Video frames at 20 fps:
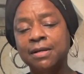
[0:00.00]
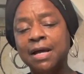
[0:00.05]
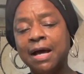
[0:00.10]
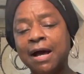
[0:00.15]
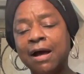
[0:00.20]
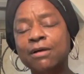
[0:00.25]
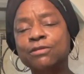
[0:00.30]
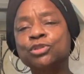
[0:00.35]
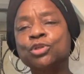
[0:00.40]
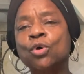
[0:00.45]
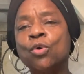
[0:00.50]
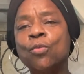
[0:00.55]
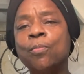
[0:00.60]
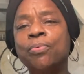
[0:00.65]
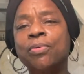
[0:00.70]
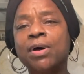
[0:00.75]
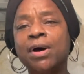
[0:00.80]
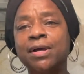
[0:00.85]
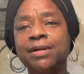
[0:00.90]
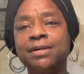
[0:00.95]
household
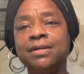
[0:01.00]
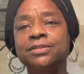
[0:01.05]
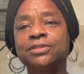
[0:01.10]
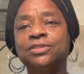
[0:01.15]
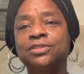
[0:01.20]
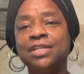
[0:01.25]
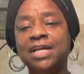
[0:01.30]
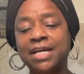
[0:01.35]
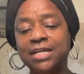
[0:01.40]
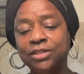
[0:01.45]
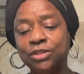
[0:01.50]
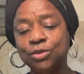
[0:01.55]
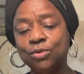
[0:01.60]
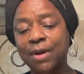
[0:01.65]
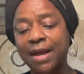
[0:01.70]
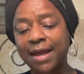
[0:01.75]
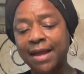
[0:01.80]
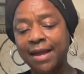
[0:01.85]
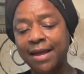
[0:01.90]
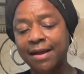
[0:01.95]
products that you
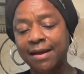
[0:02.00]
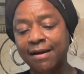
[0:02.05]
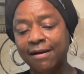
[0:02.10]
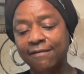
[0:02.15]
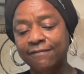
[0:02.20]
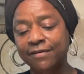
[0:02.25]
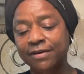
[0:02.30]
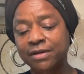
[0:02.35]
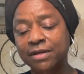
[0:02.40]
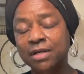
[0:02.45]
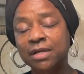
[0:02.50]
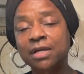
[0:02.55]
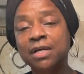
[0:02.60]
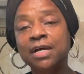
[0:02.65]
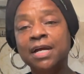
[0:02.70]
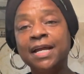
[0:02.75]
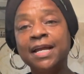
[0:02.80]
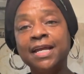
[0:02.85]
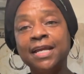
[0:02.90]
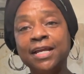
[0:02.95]
have
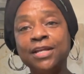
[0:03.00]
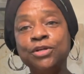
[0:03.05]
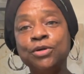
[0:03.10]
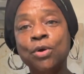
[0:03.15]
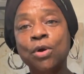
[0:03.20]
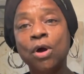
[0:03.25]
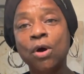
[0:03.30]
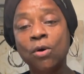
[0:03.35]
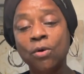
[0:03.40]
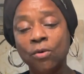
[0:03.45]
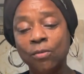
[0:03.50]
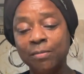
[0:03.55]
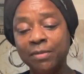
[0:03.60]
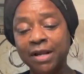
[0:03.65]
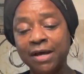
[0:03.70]
in your home.